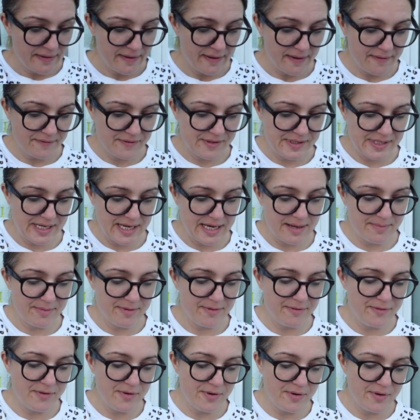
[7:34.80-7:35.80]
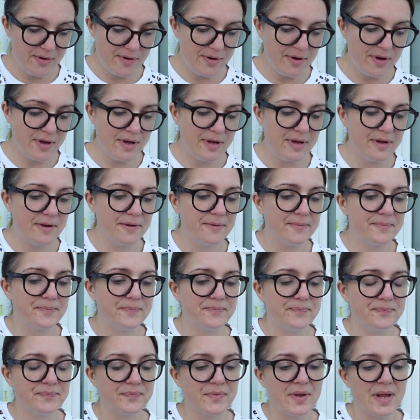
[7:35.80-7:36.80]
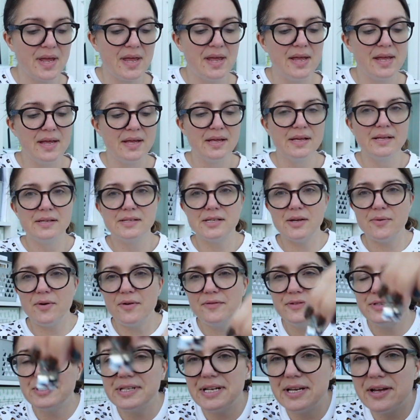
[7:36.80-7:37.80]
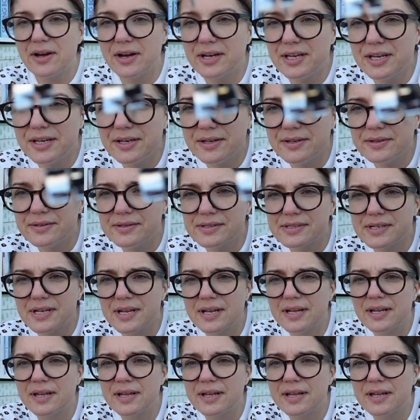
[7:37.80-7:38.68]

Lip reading: before. So obviously I use